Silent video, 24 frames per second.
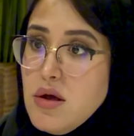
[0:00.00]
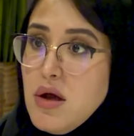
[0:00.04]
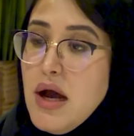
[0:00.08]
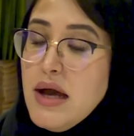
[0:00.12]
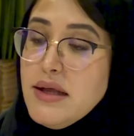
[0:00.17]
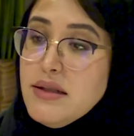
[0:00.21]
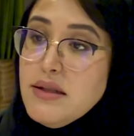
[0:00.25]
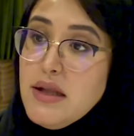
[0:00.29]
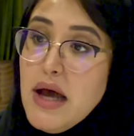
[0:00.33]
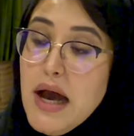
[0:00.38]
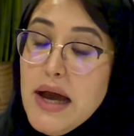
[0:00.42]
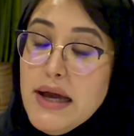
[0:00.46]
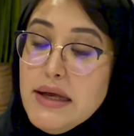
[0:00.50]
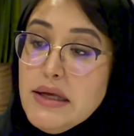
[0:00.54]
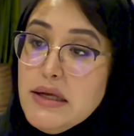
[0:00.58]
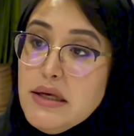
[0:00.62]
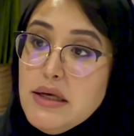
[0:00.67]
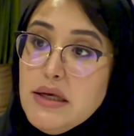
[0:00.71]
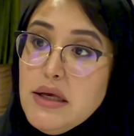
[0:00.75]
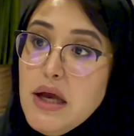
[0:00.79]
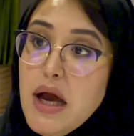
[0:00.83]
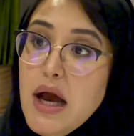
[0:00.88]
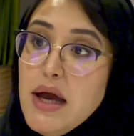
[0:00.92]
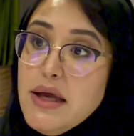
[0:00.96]

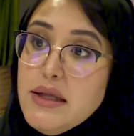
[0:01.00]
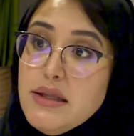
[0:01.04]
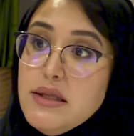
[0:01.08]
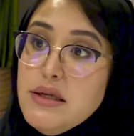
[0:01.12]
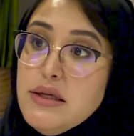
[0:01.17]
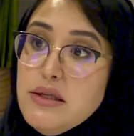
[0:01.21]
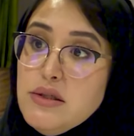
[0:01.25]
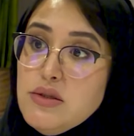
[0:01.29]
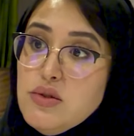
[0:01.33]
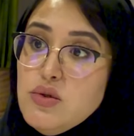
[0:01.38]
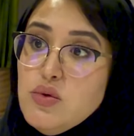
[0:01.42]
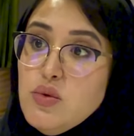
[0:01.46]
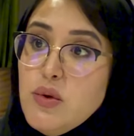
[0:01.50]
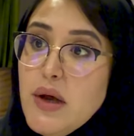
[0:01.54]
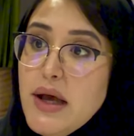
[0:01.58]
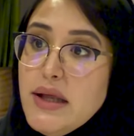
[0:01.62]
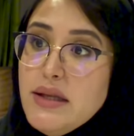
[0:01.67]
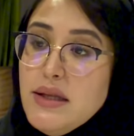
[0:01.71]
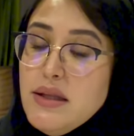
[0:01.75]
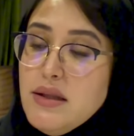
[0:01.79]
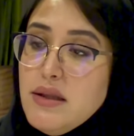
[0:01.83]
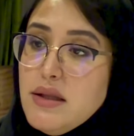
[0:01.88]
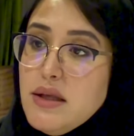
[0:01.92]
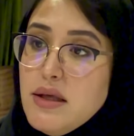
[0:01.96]
I didn't do
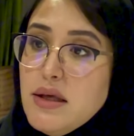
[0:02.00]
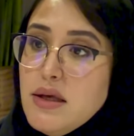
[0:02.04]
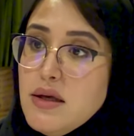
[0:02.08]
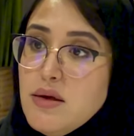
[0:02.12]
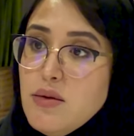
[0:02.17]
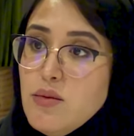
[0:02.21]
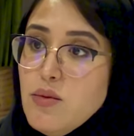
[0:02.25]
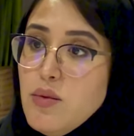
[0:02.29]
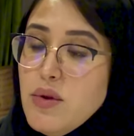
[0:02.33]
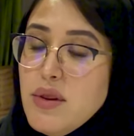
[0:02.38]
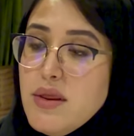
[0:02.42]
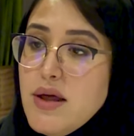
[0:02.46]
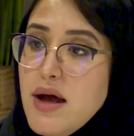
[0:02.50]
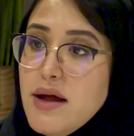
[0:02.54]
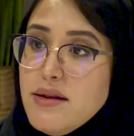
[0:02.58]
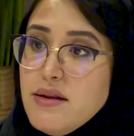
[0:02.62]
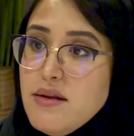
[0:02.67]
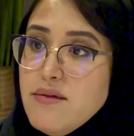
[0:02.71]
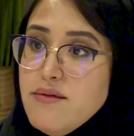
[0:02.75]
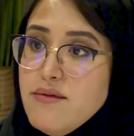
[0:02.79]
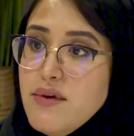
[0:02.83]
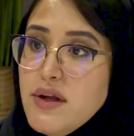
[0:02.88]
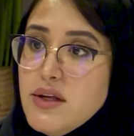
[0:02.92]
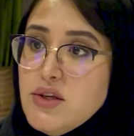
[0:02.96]
anything with that
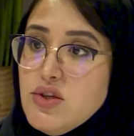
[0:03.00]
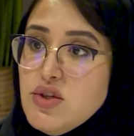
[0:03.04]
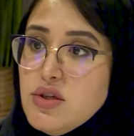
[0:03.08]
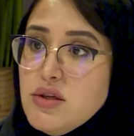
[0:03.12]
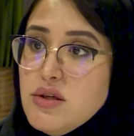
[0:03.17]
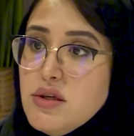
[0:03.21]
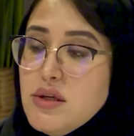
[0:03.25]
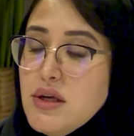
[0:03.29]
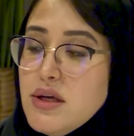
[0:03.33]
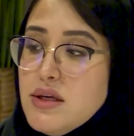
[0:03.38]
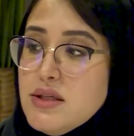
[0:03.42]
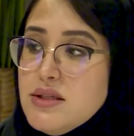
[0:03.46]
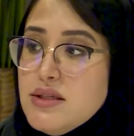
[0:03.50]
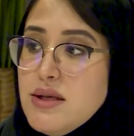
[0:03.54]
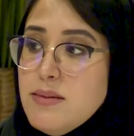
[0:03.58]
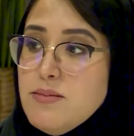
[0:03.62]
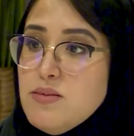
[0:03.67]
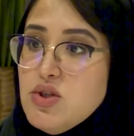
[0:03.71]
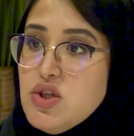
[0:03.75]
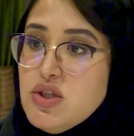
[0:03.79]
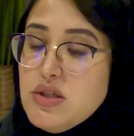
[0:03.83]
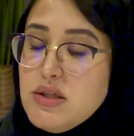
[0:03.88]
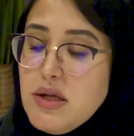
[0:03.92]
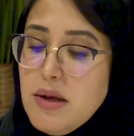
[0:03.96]
invention
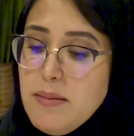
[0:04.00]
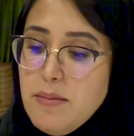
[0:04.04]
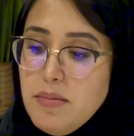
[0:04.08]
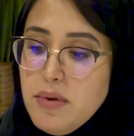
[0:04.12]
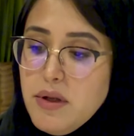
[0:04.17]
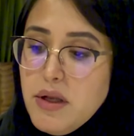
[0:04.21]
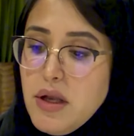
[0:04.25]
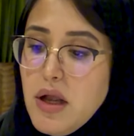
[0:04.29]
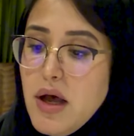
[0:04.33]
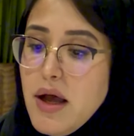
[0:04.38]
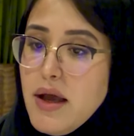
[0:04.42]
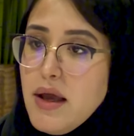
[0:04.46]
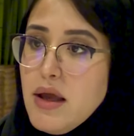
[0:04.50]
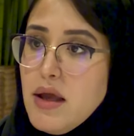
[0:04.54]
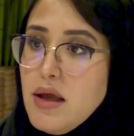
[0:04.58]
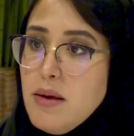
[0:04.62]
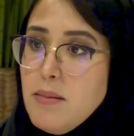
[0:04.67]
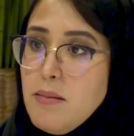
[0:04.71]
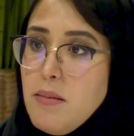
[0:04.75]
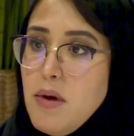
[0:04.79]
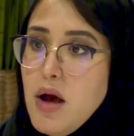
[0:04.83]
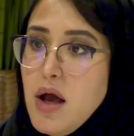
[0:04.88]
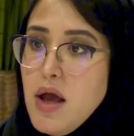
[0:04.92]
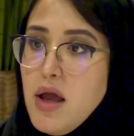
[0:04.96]
except just
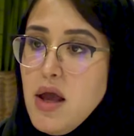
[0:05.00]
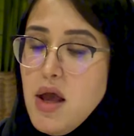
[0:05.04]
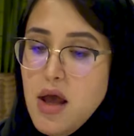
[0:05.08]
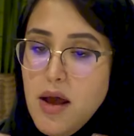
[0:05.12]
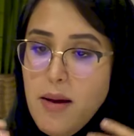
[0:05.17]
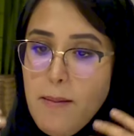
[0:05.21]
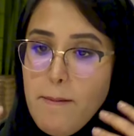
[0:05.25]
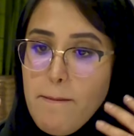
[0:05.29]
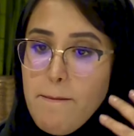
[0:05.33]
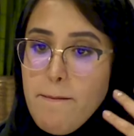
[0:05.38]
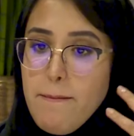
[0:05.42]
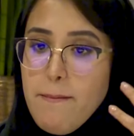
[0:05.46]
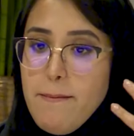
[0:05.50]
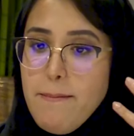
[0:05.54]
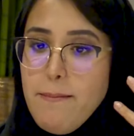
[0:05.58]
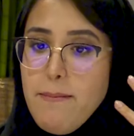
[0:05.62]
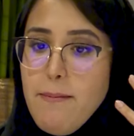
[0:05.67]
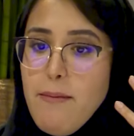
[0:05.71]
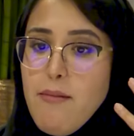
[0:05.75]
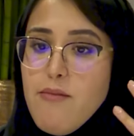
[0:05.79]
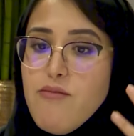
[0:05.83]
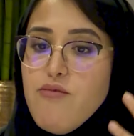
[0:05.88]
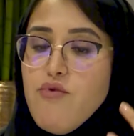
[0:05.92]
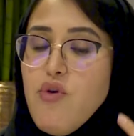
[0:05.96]
applying my,
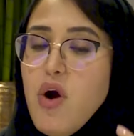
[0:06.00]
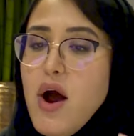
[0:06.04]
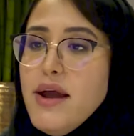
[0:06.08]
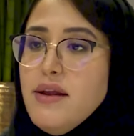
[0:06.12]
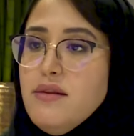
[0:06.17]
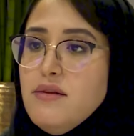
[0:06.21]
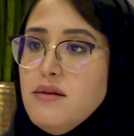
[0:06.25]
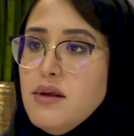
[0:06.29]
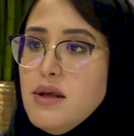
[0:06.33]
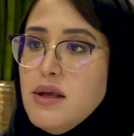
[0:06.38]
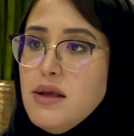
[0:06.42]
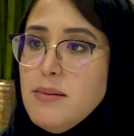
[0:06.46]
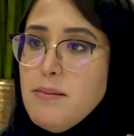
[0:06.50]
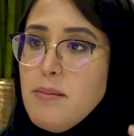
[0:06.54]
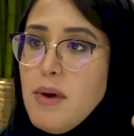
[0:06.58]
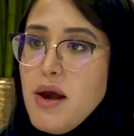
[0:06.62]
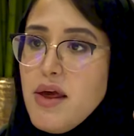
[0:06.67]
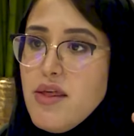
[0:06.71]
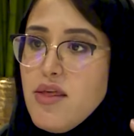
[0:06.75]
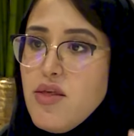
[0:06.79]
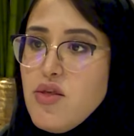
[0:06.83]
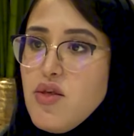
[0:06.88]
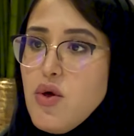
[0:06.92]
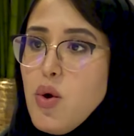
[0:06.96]
writing
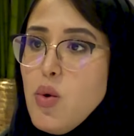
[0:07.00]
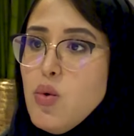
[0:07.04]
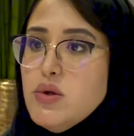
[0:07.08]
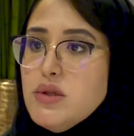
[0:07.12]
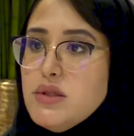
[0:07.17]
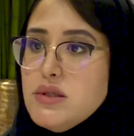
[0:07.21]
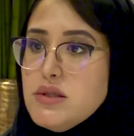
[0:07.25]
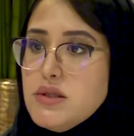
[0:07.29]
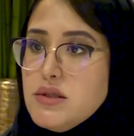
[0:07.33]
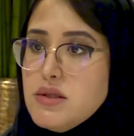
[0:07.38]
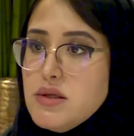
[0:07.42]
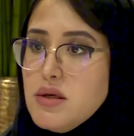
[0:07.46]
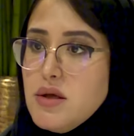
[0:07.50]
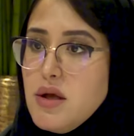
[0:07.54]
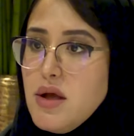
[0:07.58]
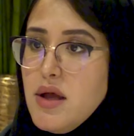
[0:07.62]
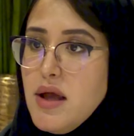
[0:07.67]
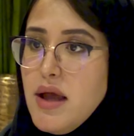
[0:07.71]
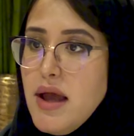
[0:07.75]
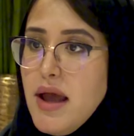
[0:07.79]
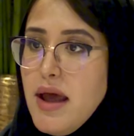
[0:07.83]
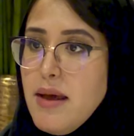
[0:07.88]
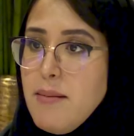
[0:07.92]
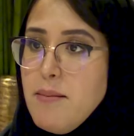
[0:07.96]
my thoughts
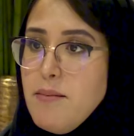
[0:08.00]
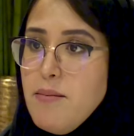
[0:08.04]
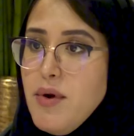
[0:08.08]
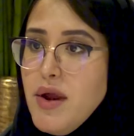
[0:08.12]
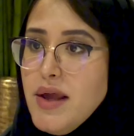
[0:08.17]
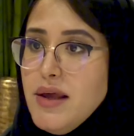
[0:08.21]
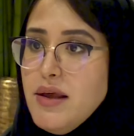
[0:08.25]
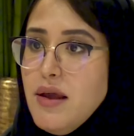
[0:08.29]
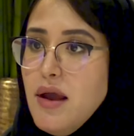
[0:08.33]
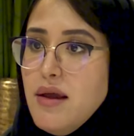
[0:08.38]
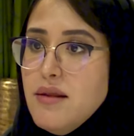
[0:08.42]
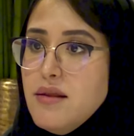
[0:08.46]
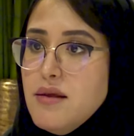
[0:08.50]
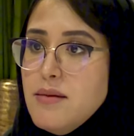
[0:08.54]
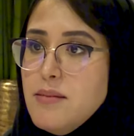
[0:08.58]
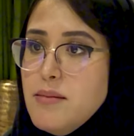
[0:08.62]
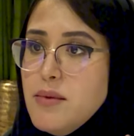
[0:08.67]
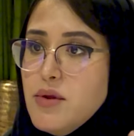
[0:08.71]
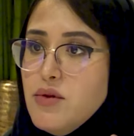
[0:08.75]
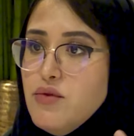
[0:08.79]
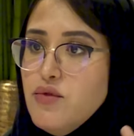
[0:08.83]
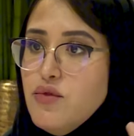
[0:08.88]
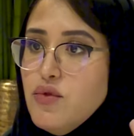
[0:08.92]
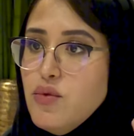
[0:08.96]
and bringing them
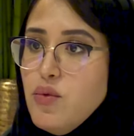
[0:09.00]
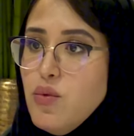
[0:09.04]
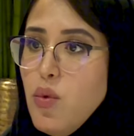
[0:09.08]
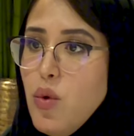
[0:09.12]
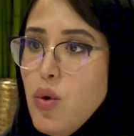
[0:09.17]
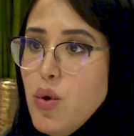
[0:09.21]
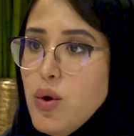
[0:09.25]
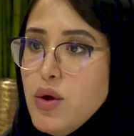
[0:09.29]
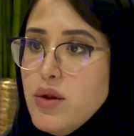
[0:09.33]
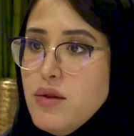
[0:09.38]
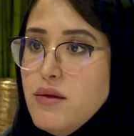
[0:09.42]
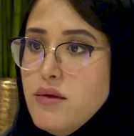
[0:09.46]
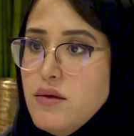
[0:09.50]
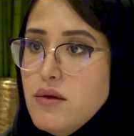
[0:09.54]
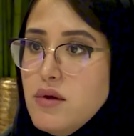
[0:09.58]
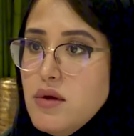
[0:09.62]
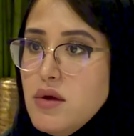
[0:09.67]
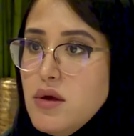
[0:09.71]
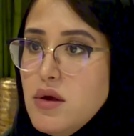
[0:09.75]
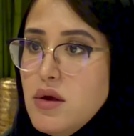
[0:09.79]
into word.